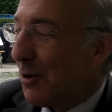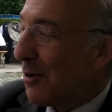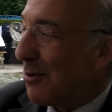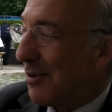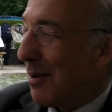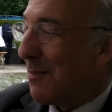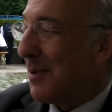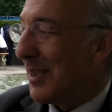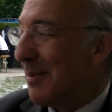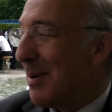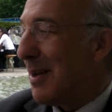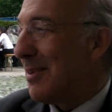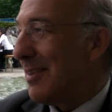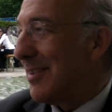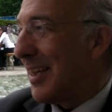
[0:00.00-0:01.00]
knows something
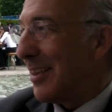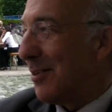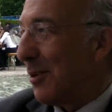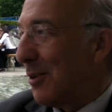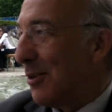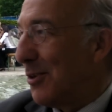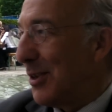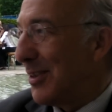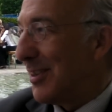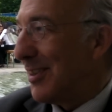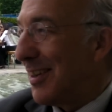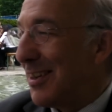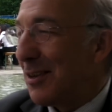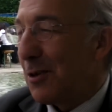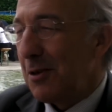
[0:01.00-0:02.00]
about the technology that
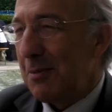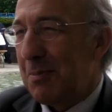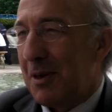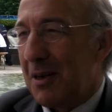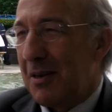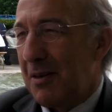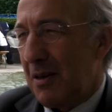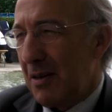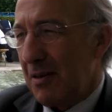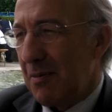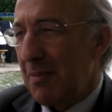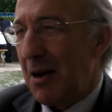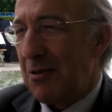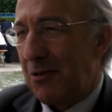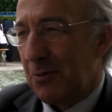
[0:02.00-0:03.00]
I don't, but
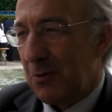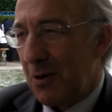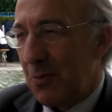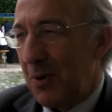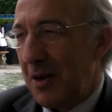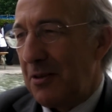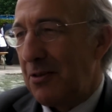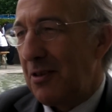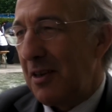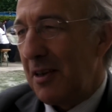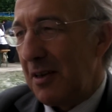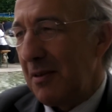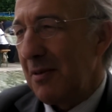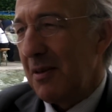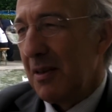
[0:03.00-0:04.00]
I, based on what we're
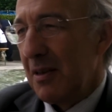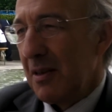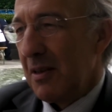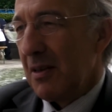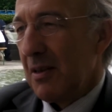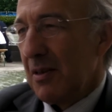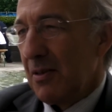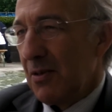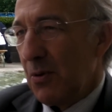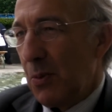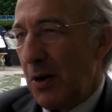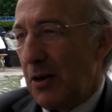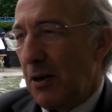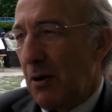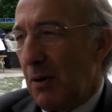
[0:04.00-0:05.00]
seeing, the
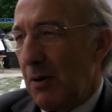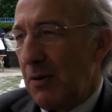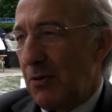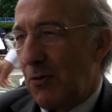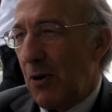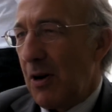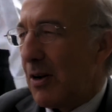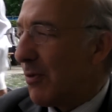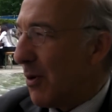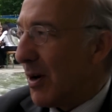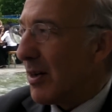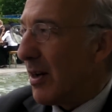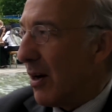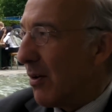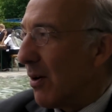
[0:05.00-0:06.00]
window is very,
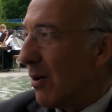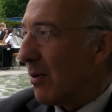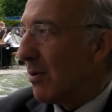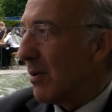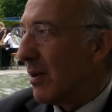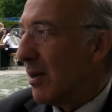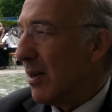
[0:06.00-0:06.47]
very narrow.